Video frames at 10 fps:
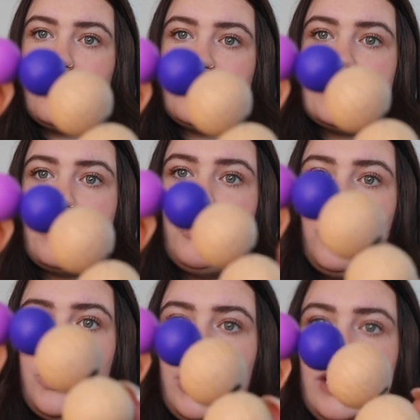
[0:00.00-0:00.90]
There's
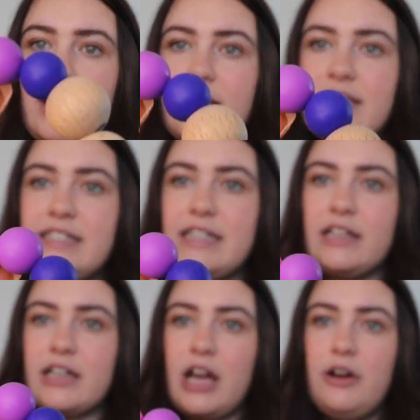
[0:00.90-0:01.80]
some wood and then
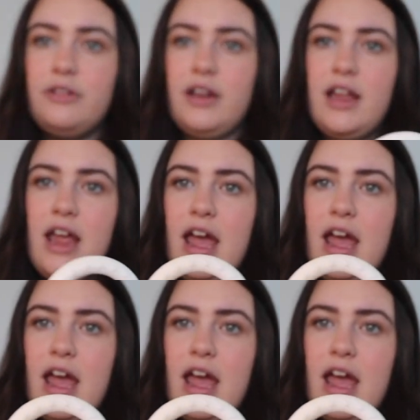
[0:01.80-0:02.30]
silicone,